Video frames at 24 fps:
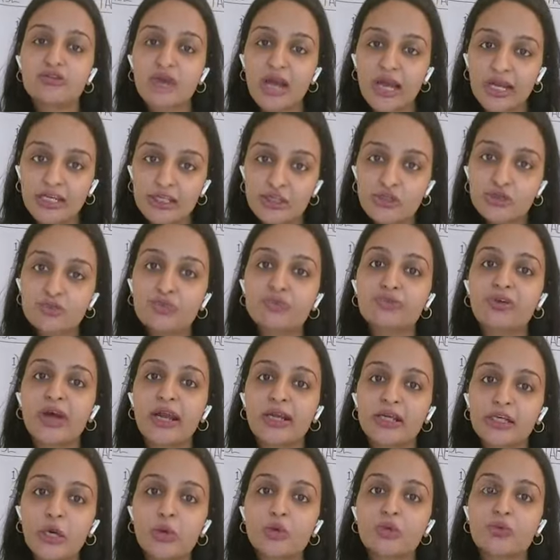try to
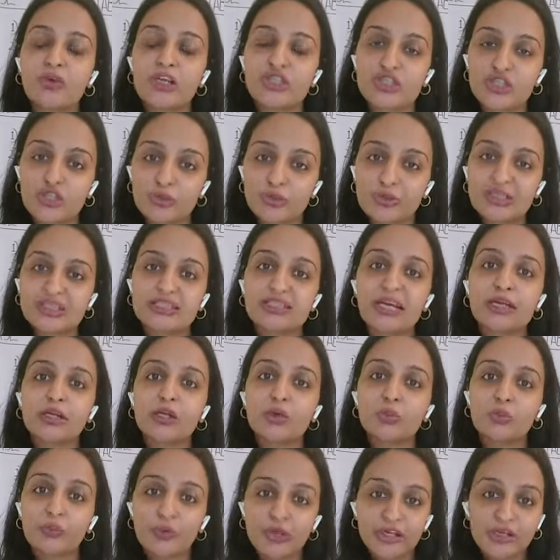find out vegetables that
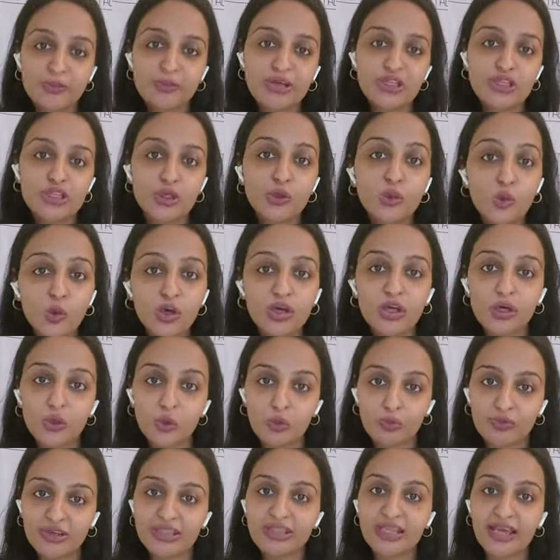are pretty much local
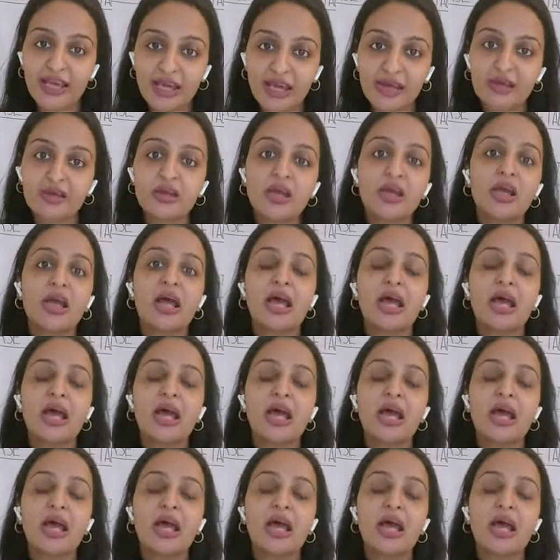over there,